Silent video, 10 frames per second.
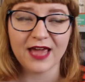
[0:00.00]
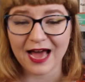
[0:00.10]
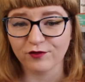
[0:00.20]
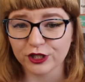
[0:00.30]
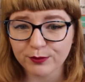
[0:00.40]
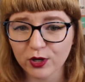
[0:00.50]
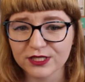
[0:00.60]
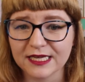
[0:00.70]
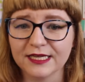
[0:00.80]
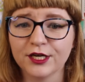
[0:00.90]
the average
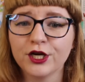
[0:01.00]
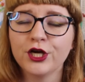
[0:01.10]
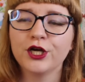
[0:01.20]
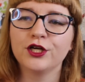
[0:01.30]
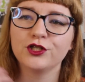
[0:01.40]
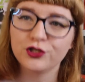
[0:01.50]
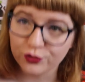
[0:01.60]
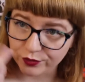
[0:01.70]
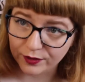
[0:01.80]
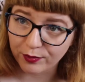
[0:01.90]
person,
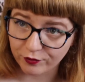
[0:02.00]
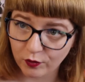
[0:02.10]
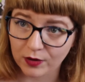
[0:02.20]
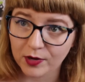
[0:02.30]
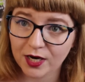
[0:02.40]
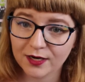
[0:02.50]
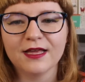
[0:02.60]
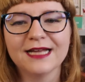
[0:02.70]
to the performer.